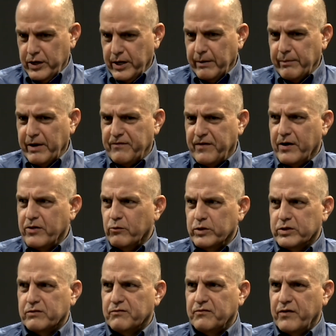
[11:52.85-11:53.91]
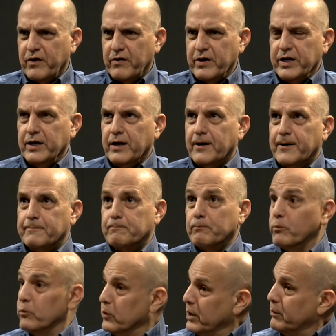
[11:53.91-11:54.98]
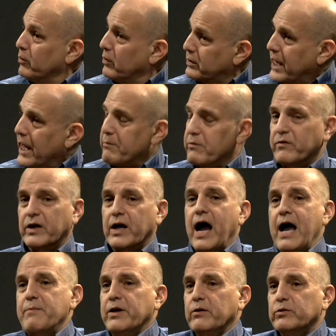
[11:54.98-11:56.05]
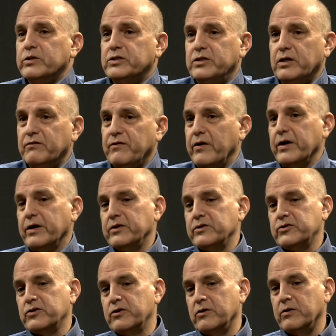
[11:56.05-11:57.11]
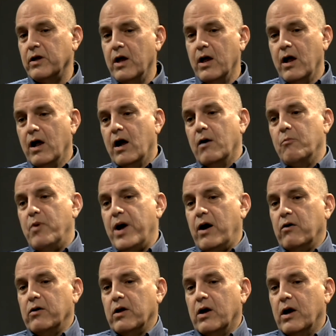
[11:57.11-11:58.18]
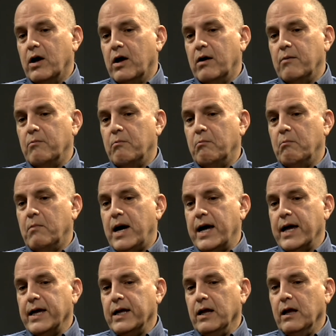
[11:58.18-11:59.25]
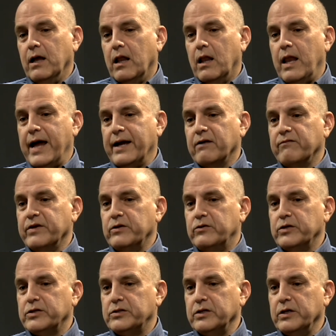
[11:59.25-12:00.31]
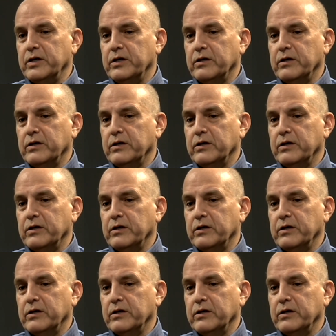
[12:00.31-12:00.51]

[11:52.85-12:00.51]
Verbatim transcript: and my father was a very um, liberal type of a guy, but he was still very concerned about um, my lack of interest in